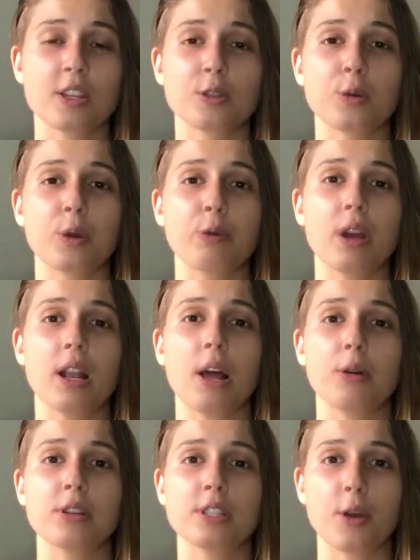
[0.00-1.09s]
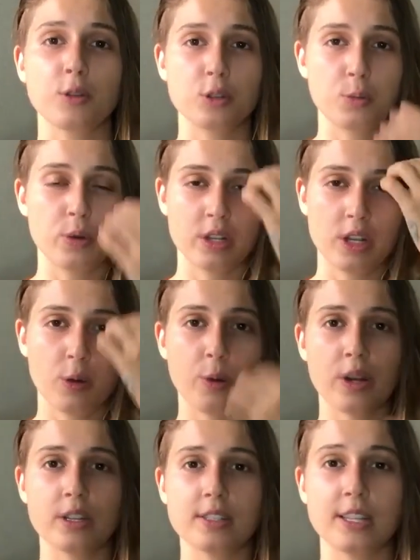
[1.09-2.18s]
So when we allow ourselves to bring the
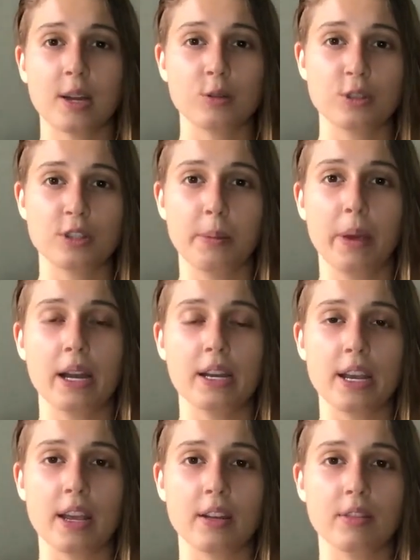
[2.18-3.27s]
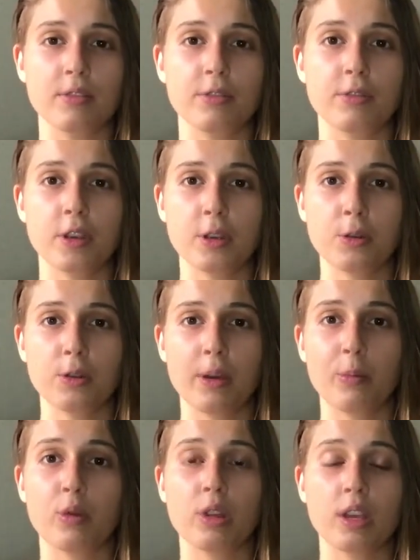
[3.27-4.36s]
awareness down to the belly and feel
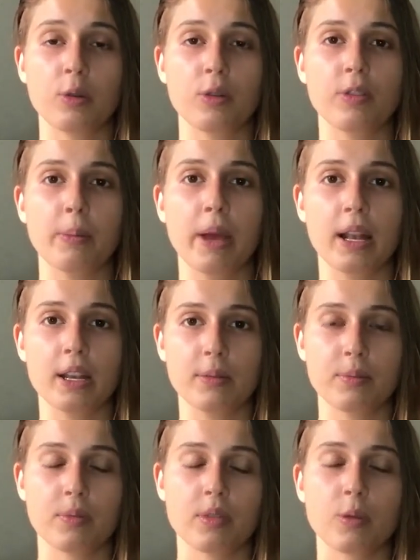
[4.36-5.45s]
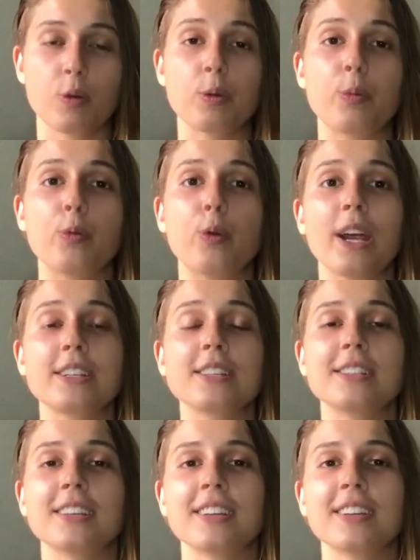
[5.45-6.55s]
that breathing with the belly, we're
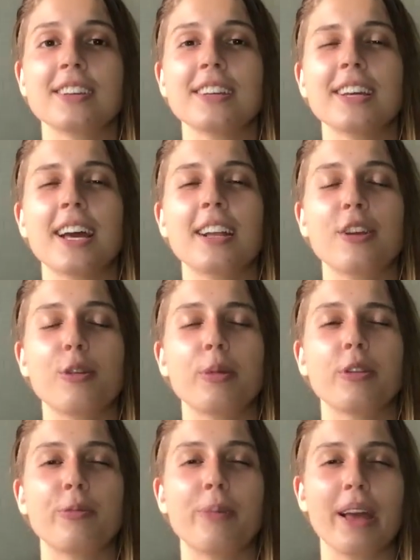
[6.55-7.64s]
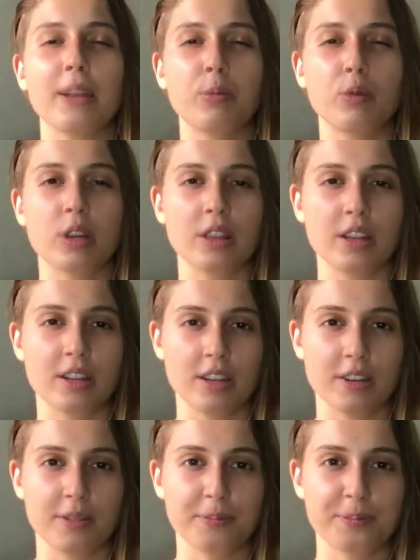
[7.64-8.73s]
practicing a little bit of belly breathing
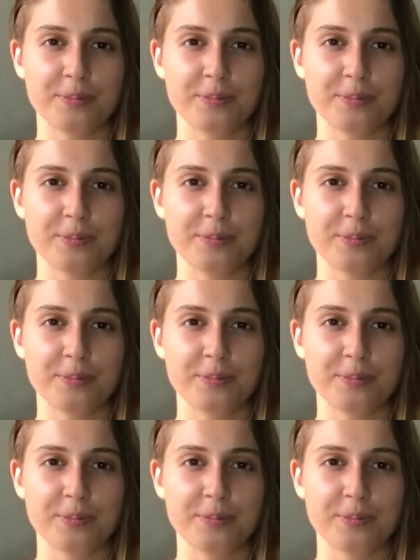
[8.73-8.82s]
here.